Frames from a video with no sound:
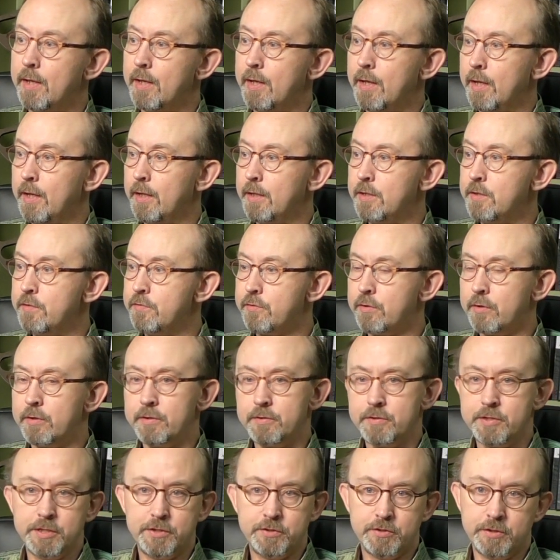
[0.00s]
And he
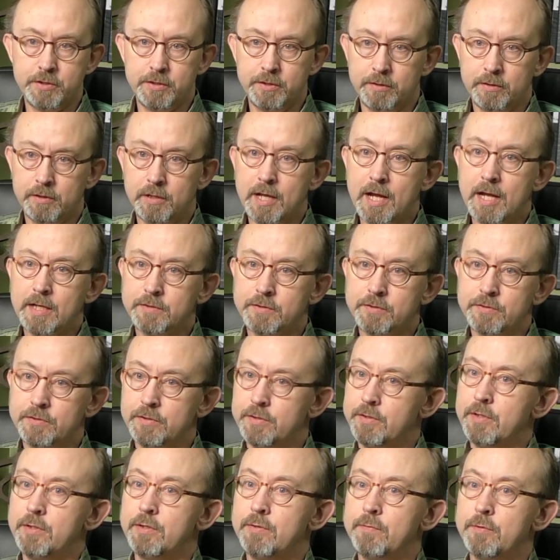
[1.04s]
started teaching classes
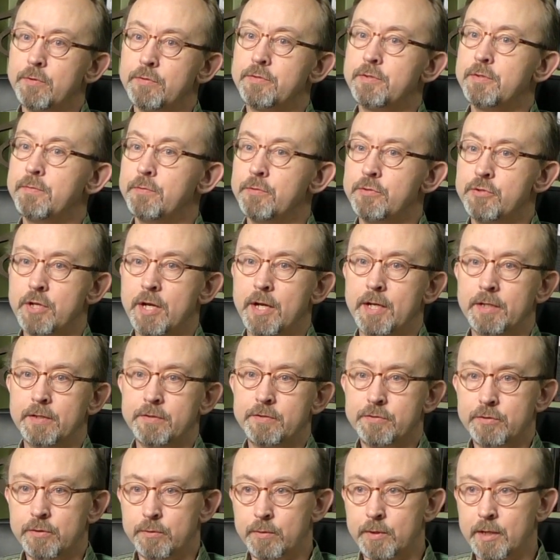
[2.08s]
at the University of Regina,
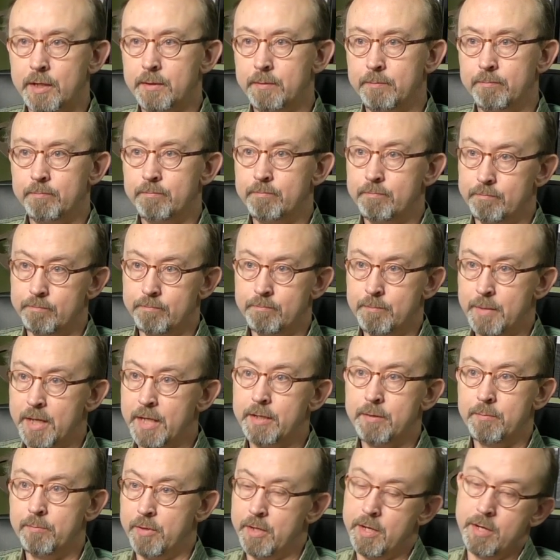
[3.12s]
so I
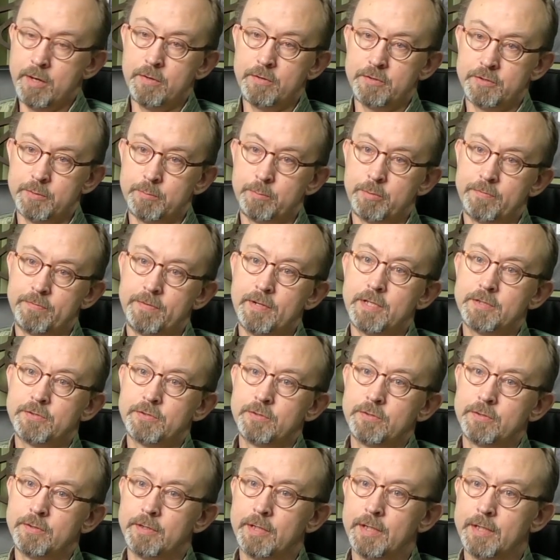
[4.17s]
met him there as a
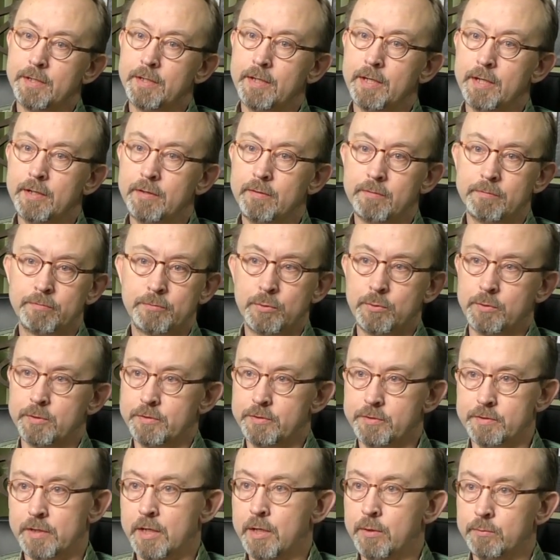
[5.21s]
professor, and then, of
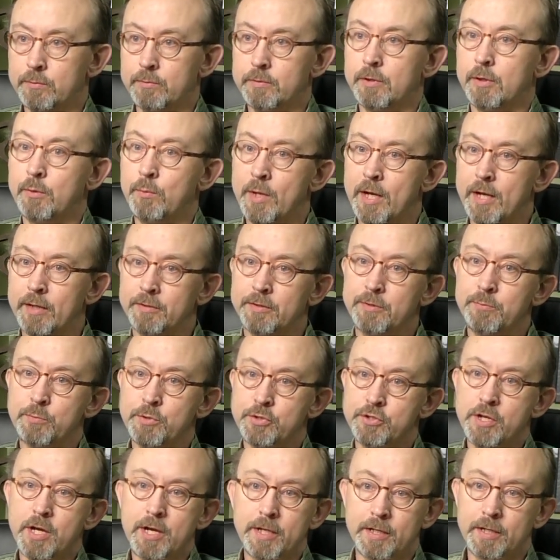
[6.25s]
course, out around in
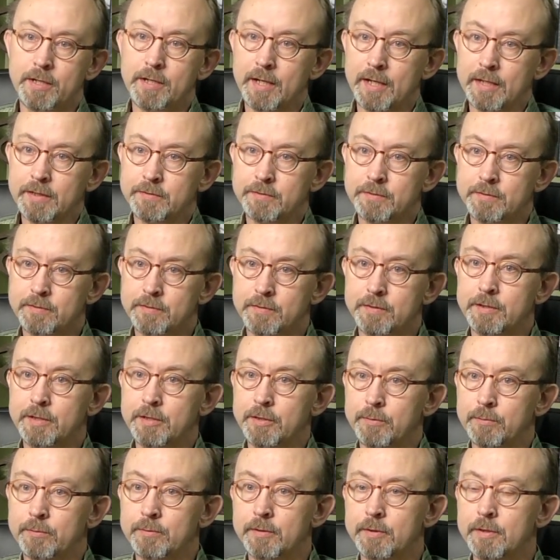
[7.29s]
Regina, as
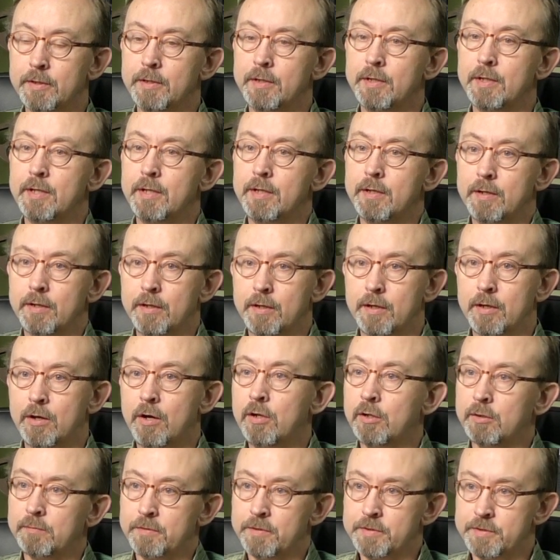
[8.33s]
you know,
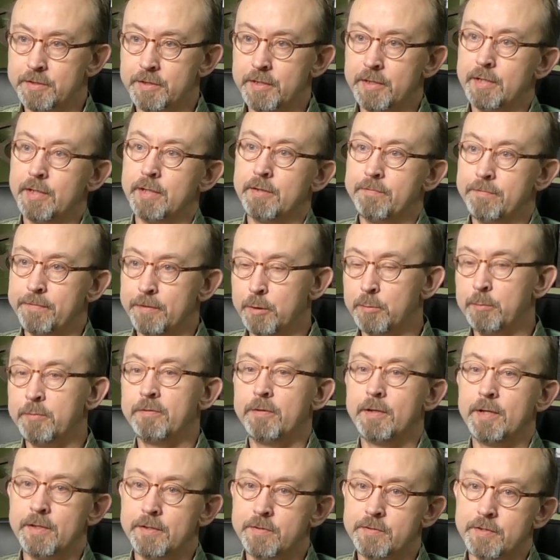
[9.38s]
all of us did at film
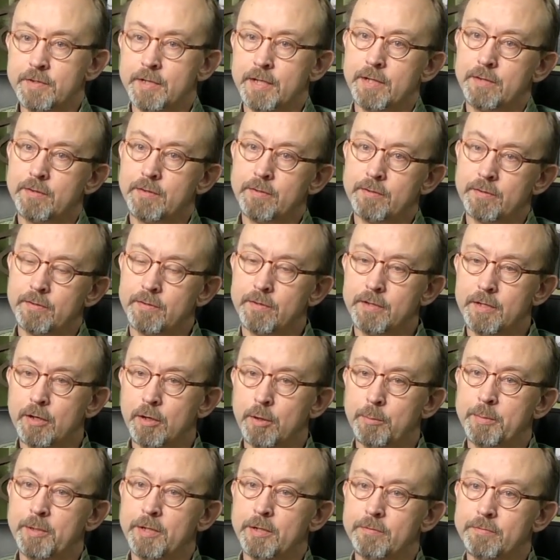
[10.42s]
events and at the
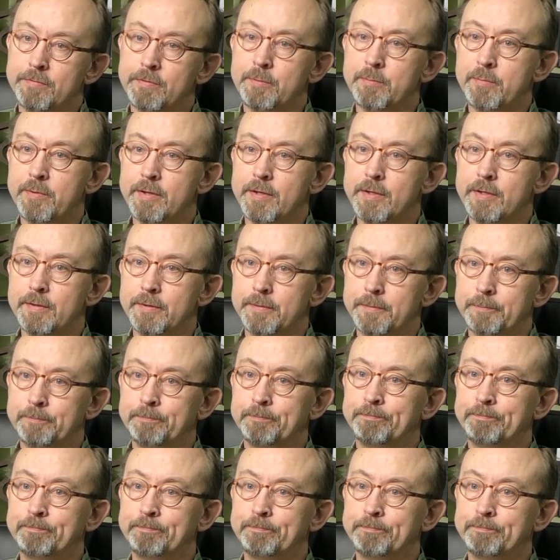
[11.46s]
RPL Film Theatre.